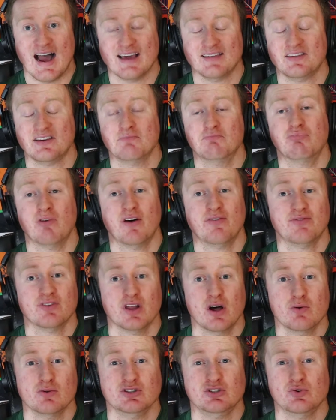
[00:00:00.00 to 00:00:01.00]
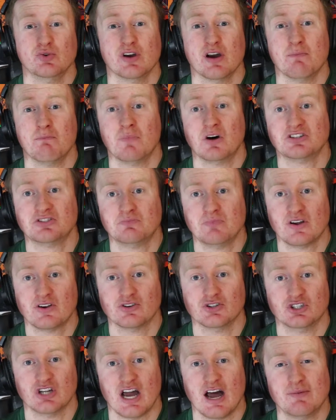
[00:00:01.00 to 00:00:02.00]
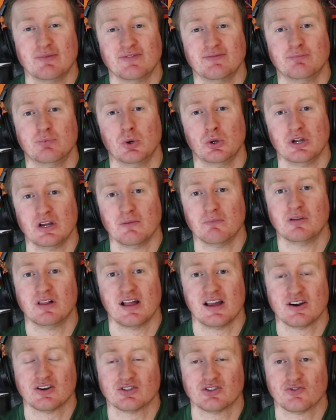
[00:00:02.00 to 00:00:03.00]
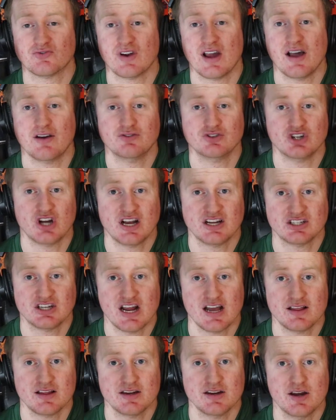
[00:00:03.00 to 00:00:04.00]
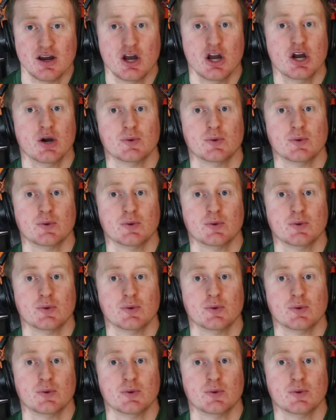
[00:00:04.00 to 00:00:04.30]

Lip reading: I think Buffalo is doing a much better job of putting players around Josh Allen.